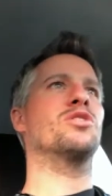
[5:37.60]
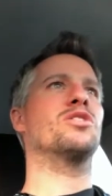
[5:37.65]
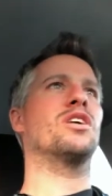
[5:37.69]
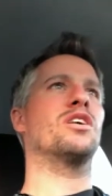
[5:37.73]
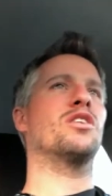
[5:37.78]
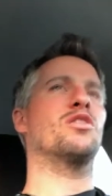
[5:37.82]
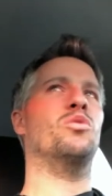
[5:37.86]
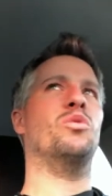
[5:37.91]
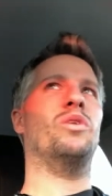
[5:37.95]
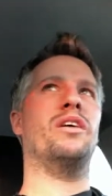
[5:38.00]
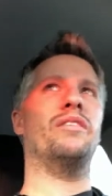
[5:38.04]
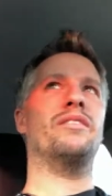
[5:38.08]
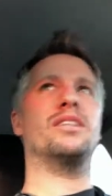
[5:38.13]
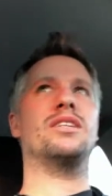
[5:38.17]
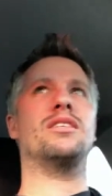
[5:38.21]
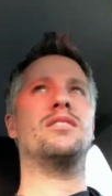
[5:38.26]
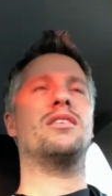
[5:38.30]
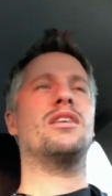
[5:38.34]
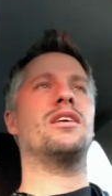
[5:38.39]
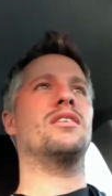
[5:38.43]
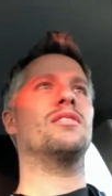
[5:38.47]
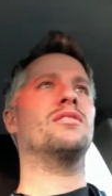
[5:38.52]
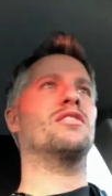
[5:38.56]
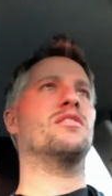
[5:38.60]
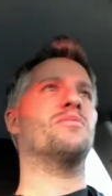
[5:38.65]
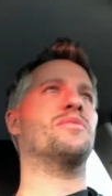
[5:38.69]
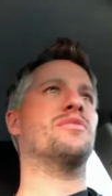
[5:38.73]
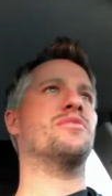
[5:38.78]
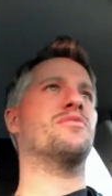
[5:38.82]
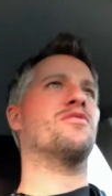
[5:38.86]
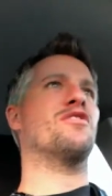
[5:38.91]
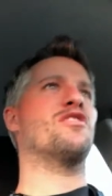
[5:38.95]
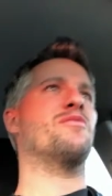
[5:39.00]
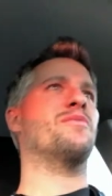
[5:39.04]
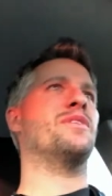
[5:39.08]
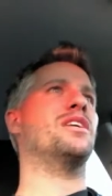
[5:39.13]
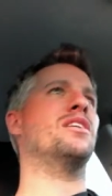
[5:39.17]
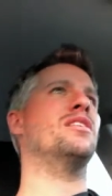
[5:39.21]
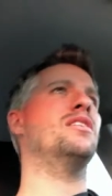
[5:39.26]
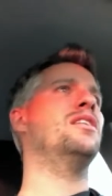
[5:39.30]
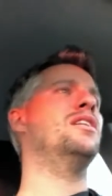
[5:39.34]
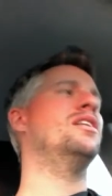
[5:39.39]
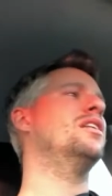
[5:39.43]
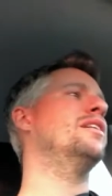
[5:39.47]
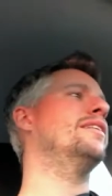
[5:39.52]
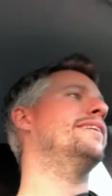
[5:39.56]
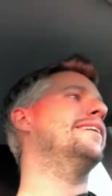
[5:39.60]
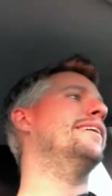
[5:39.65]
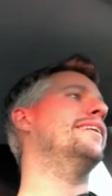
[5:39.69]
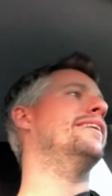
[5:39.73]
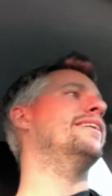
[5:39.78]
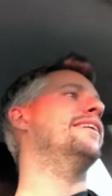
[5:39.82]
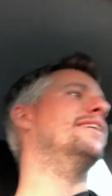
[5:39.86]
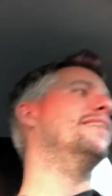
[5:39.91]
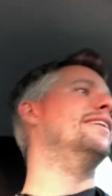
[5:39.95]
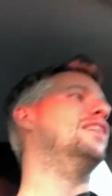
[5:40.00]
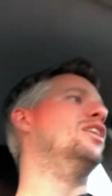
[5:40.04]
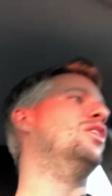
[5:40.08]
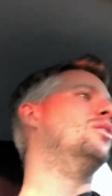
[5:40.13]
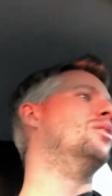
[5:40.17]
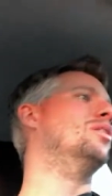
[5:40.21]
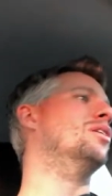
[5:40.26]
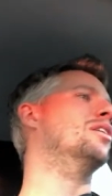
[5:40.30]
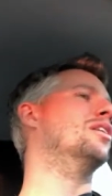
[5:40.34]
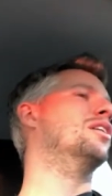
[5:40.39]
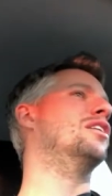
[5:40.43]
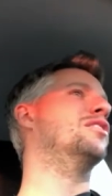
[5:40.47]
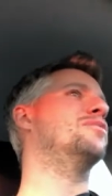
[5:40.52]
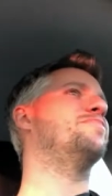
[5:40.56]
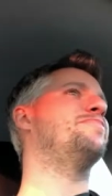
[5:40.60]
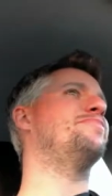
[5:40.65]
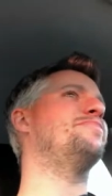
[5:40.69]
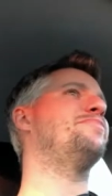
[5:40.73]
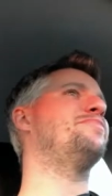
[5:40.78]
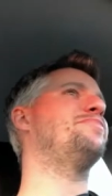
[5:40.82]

motorcycle waving its hands up in front of me. Uh, or